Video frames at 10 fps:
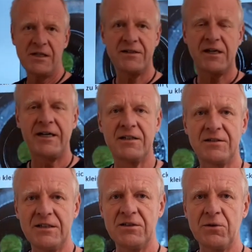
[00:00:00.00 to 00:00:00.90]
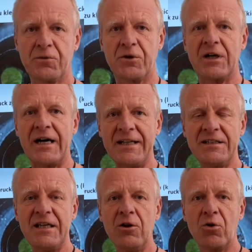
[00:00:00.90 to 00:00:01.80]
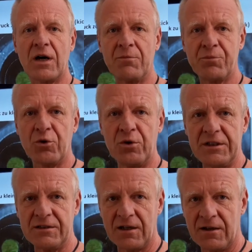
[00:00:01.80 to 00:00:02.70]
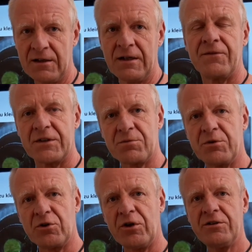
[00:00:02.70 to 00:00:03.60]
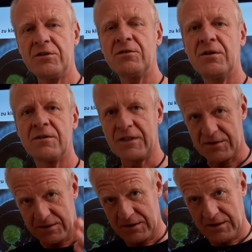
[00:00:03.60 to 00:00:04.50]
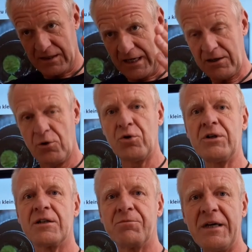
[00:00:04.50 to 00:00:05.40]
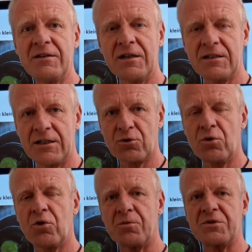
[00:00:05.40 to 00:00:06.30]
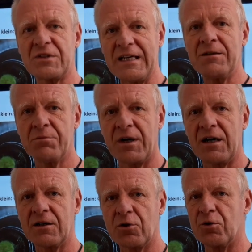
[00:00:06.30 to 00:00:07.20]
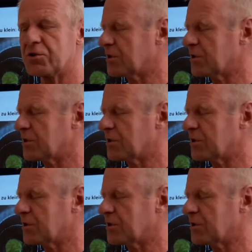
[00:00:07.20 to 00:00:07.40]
of 1 kilogram per liter, and in consequence, every 100 meters of borehole depth increases the pressure by about 10 bars.